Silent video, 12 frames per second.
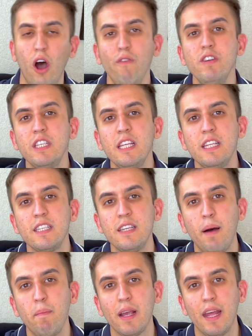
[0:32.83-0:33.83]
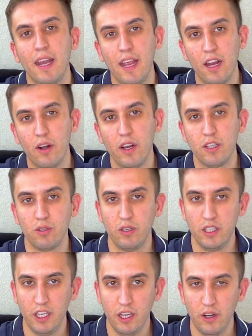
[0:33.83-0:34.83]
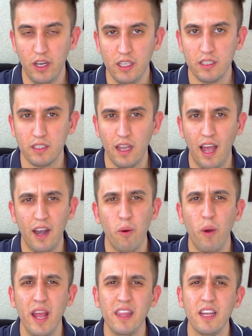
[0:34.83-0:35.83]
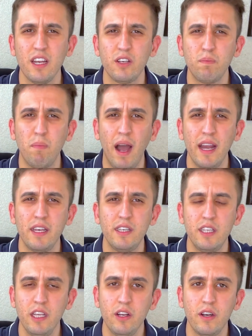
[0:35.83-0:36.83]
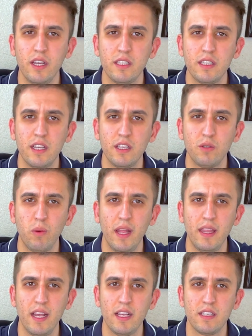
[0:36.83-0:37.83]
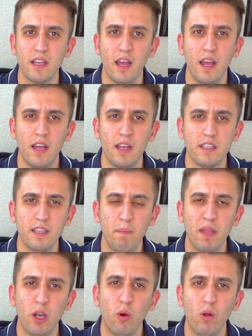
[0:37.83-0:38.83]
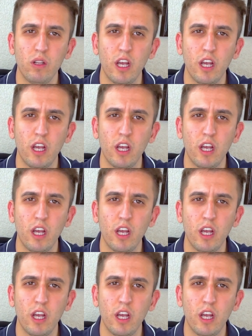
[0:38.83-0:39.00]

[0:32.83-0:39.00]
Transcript: obviously this number can increase or decrease. And a way that it might decrease is when there's something called